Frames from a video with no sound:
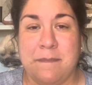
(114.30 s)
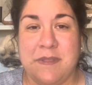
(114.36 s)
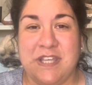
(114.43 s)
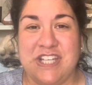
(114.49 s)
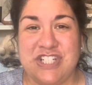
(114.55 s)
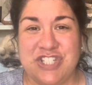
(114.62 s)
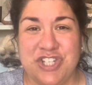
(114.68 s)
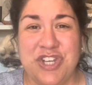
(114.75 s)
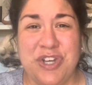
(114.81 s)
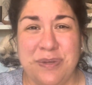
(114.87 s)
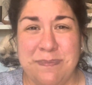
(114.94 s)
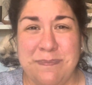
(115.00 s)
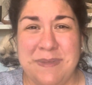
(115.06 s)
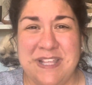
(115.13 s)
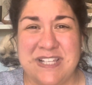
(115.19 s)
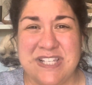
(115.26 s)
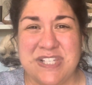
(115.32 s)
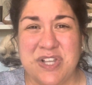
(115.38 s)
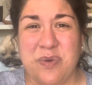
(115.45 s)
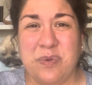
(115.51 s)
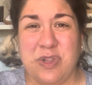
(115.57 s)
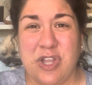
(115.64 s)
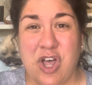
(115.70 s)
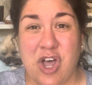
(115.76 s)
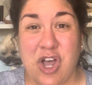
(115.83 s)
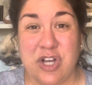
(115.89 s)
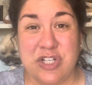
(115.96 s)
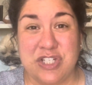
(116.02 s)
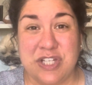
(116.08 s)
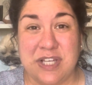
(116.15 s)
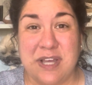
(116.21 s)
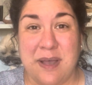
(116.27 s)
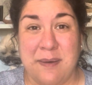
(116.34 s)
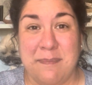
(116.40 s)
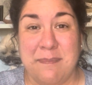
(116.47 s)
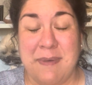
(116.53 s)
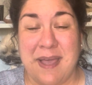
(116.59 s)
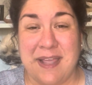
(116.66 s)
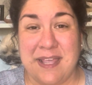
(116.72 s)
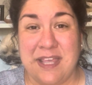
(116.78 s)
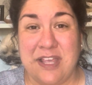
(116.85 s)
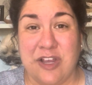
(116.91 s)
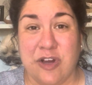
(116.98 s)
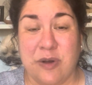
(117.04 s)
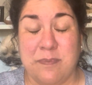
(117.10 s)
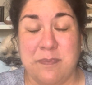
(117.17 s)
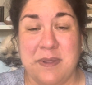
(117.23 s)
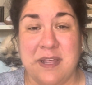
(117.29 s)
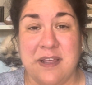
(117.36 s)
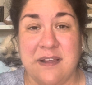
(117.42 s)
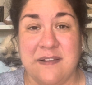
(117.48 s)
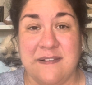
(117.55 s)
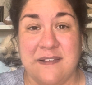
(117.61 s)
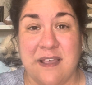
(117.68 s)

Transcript: It took me so long to come back here because